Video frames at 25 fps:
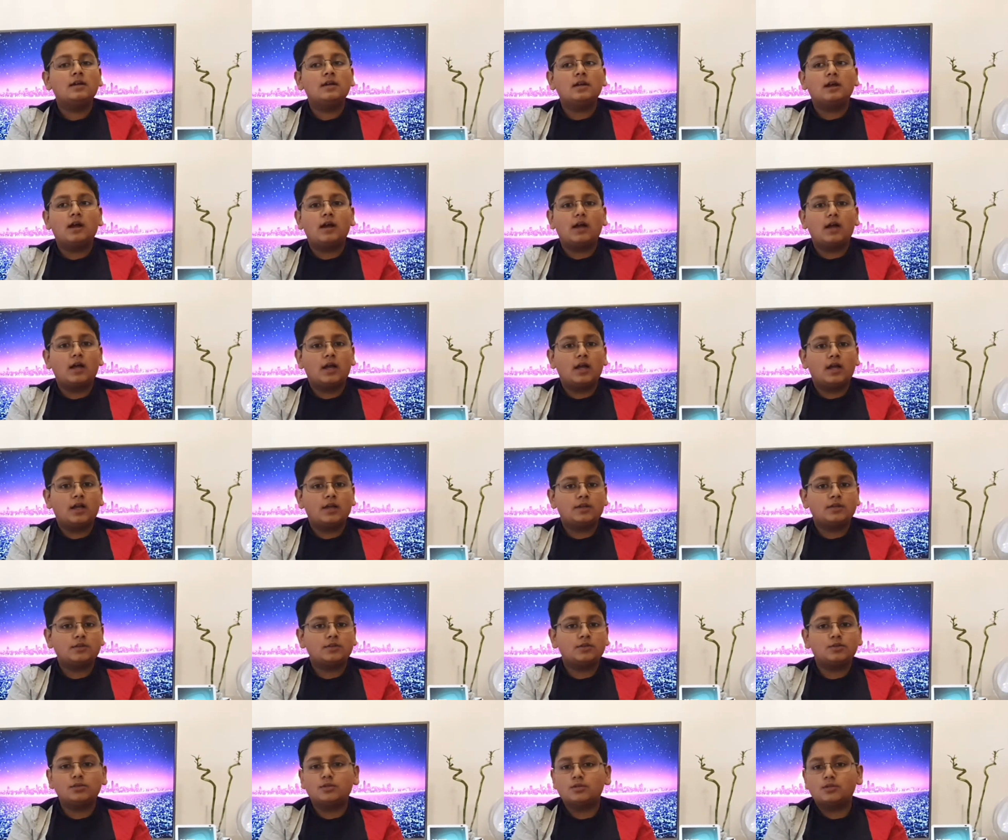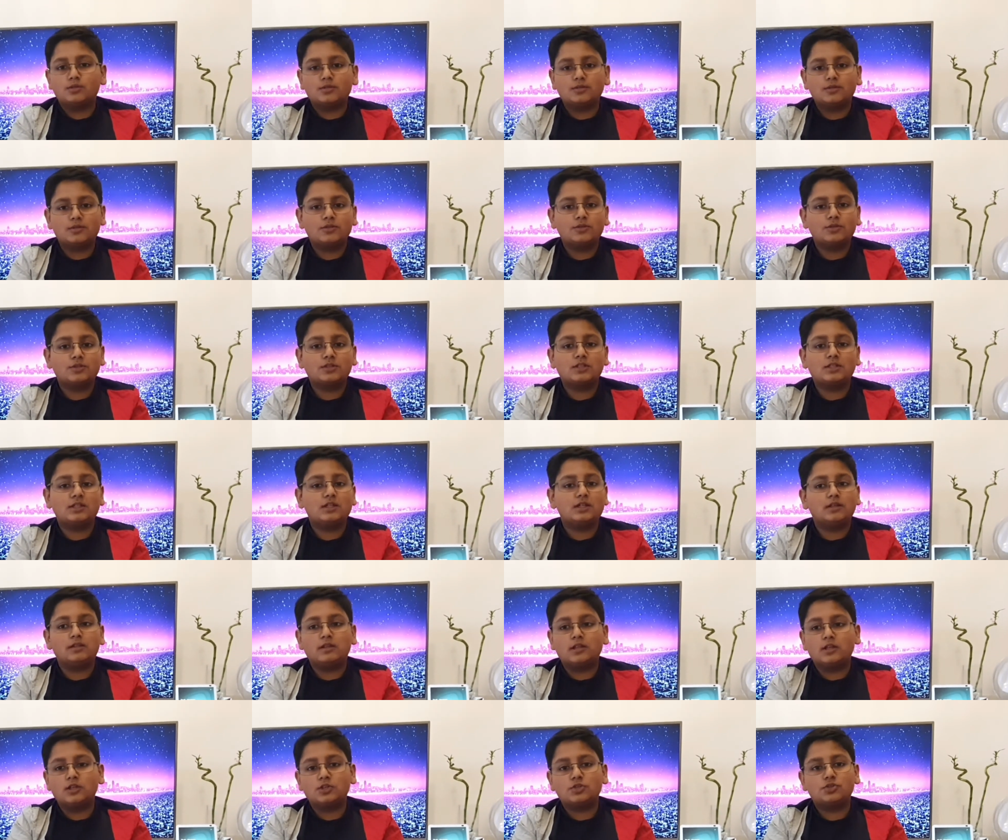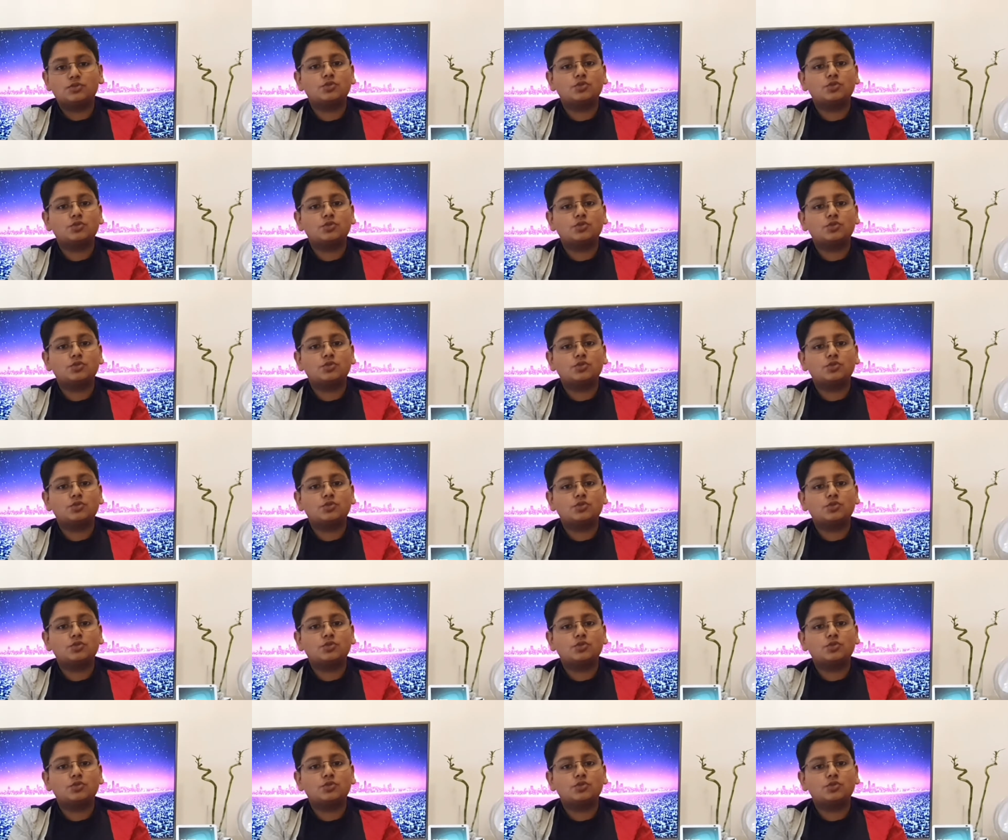and you'll see there's